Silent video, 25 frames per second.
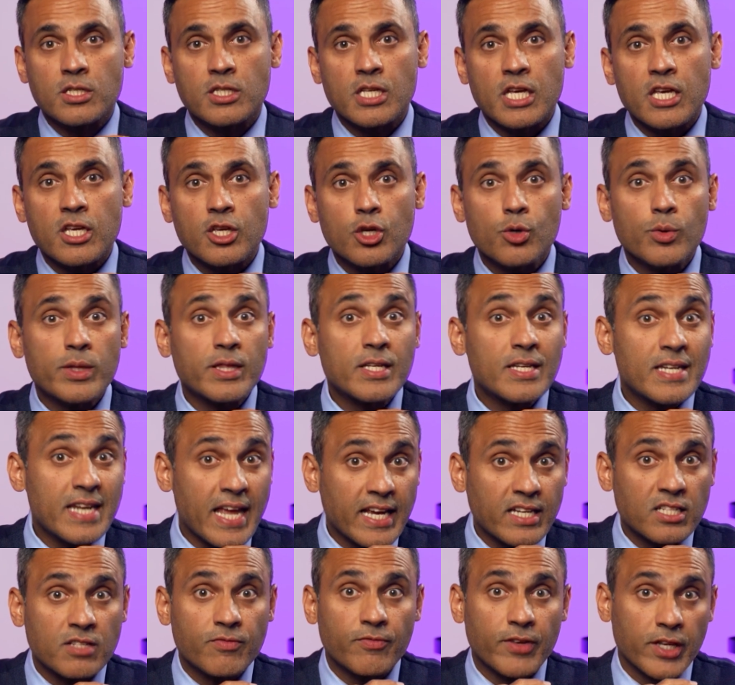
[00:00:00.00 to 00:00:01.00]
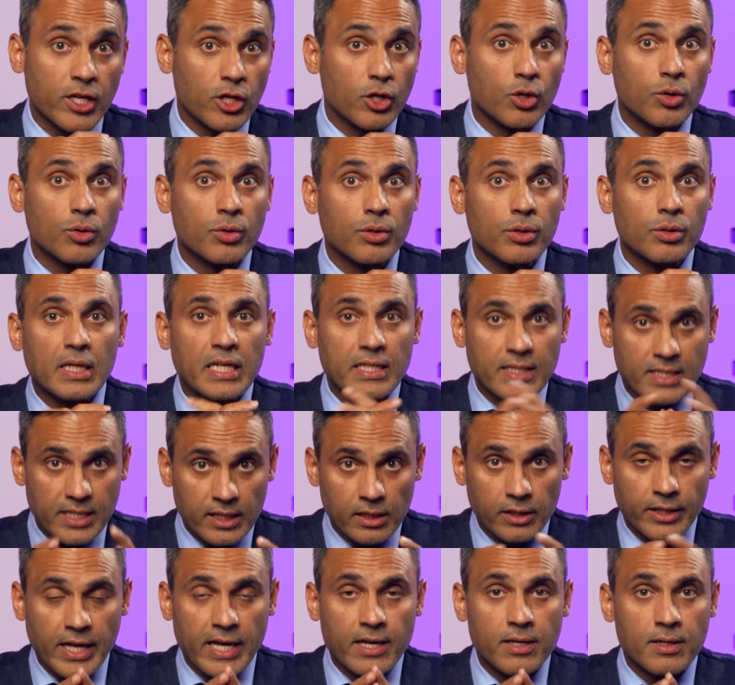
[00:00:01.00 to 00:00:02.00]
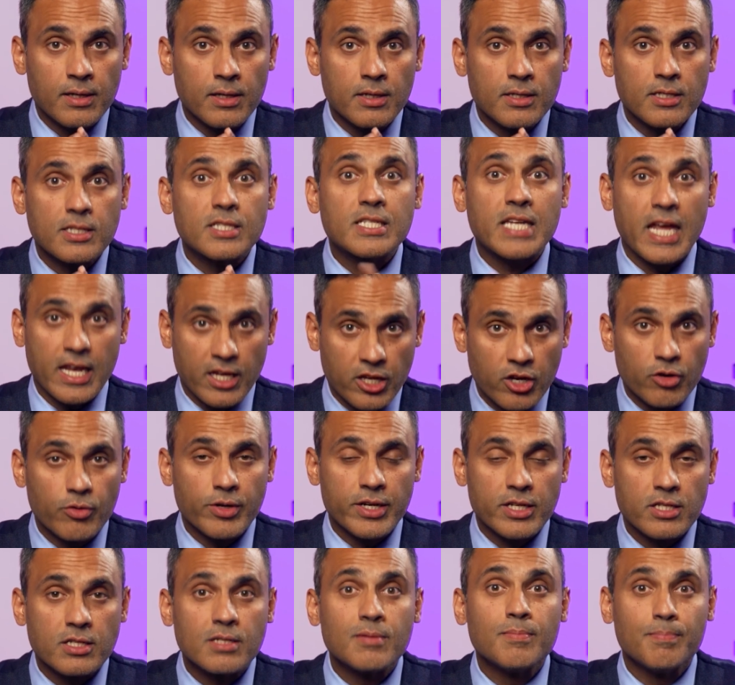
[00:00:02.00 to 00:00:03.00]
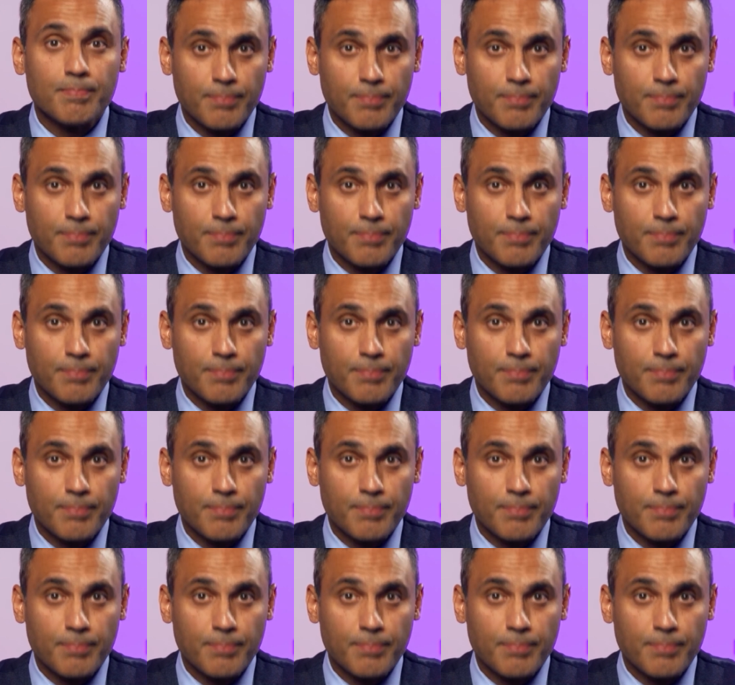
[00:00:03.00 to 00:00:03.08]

seeing you in the next video. Until then, stay curious.